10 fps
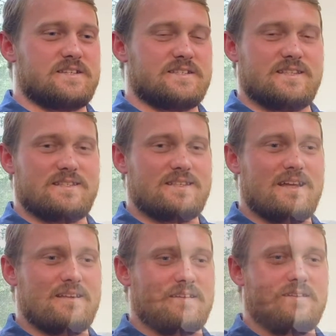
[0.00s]
I think the most
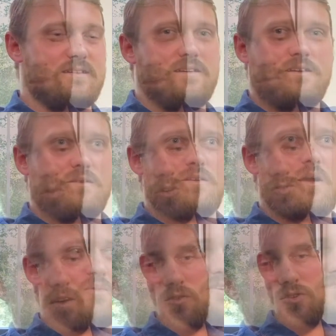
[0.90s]
important thing for a
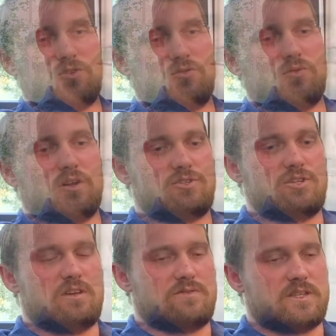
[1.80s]
driver to
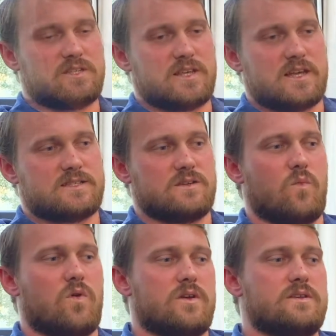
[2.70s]
achieve success
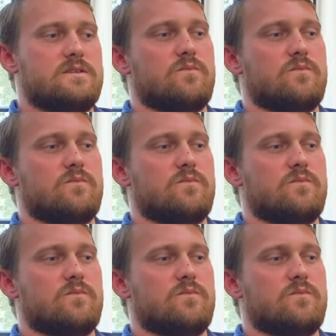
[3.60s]
would